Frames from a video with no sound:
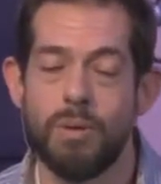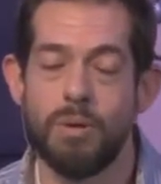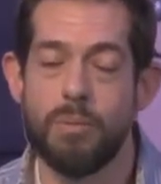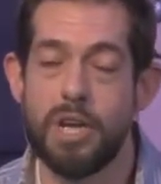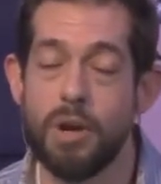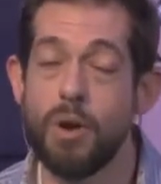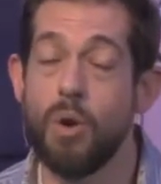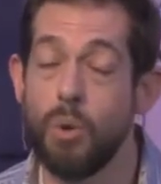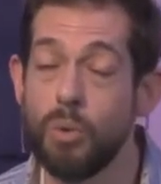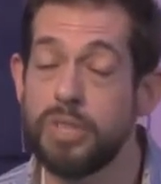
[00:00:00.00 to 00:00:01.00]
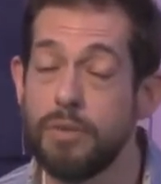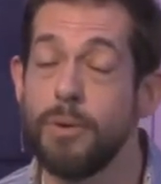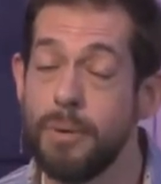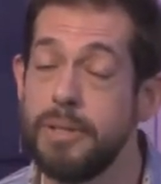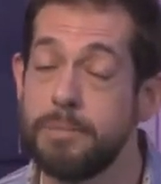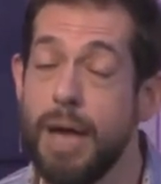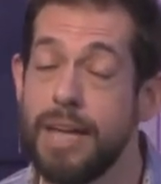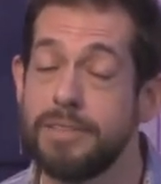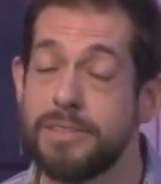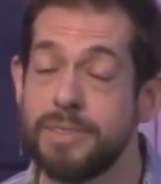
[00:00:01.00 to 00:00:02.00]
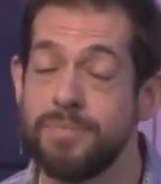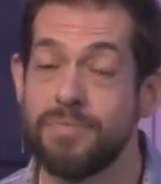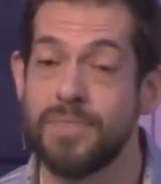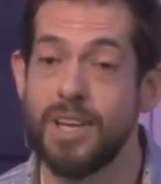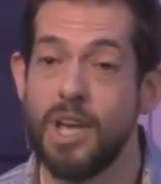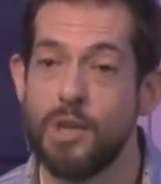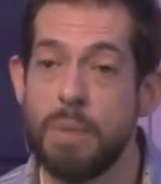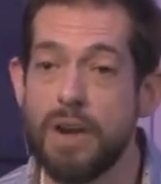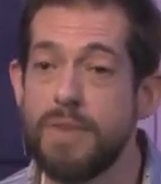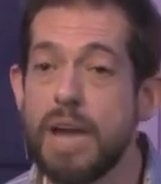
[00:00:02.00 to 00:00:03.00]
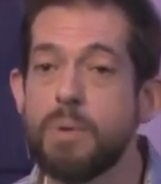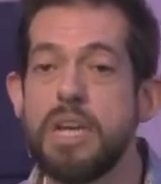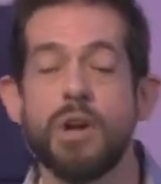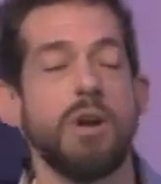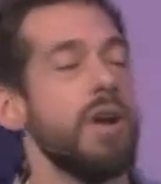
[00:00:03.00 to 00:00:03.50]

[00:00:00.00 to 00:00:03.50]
We hear a whole different response Matter of fact, we hear